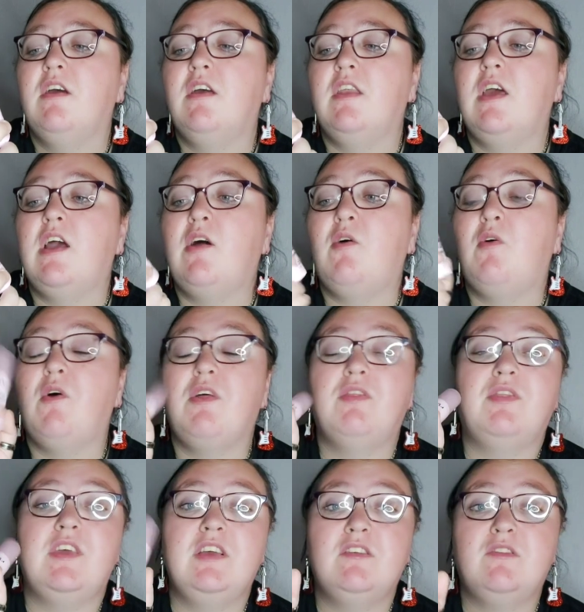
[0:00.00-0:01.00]
Now,
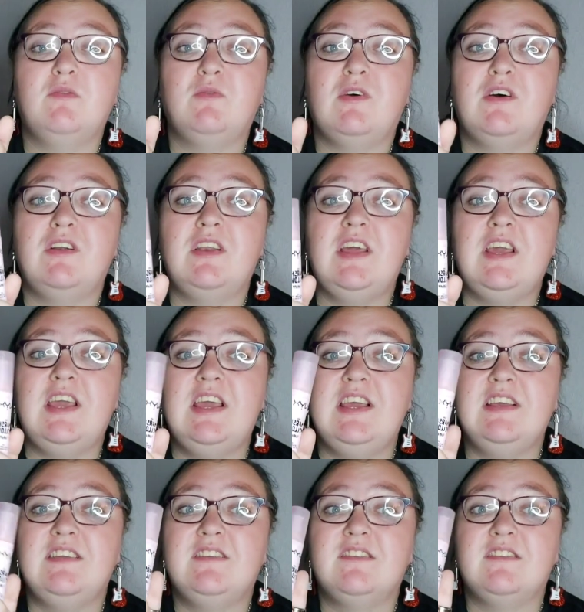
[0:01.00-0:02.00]
this one
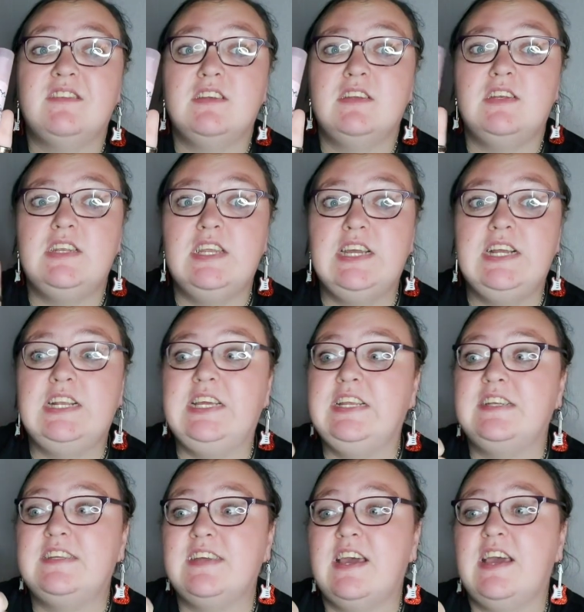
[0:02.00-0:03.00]
is
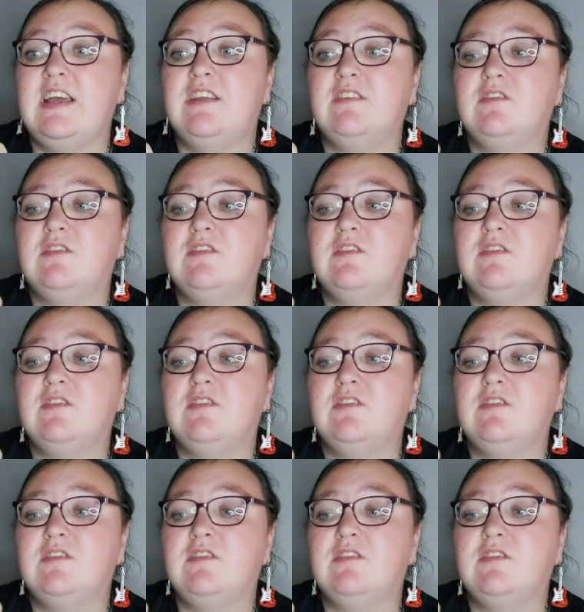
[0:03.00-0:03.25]
nearly dead,